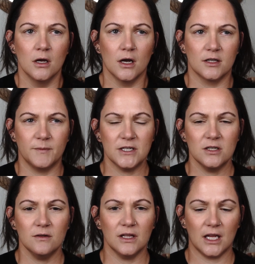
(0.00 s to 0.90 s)

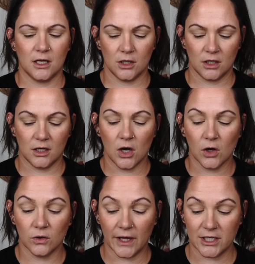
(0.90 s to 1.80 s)
especially with like
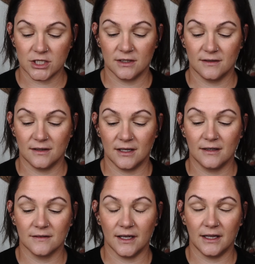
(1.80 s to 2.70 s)
collections and
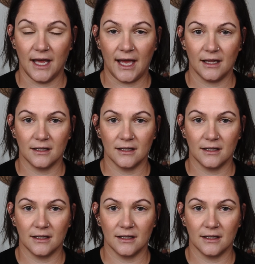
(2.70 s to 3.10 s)
things like that,